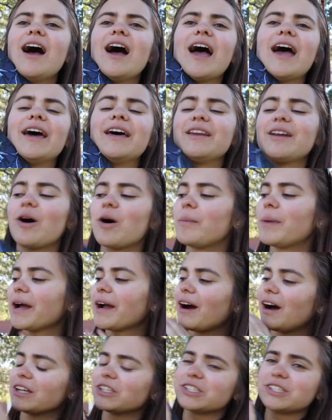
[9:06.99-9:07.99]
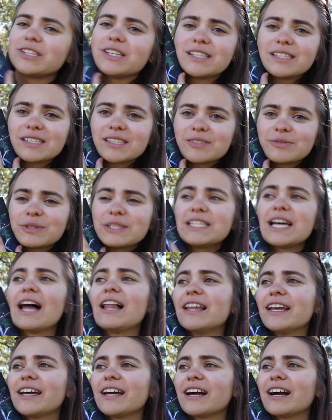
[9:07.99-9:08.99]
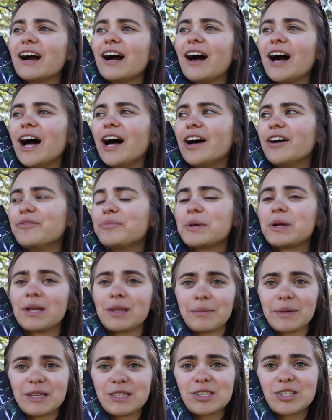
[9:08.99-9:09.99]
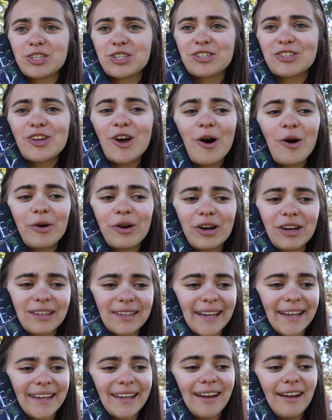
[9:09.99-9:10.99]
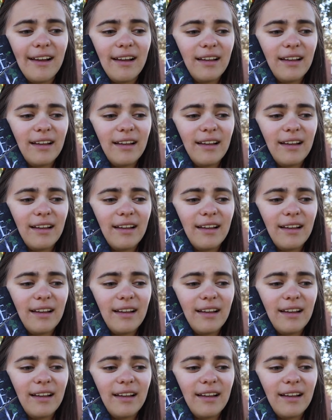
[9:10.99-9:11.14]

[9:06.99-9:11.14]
and oh my gosh, this retelling of Beauty and the Beast is so good. Like,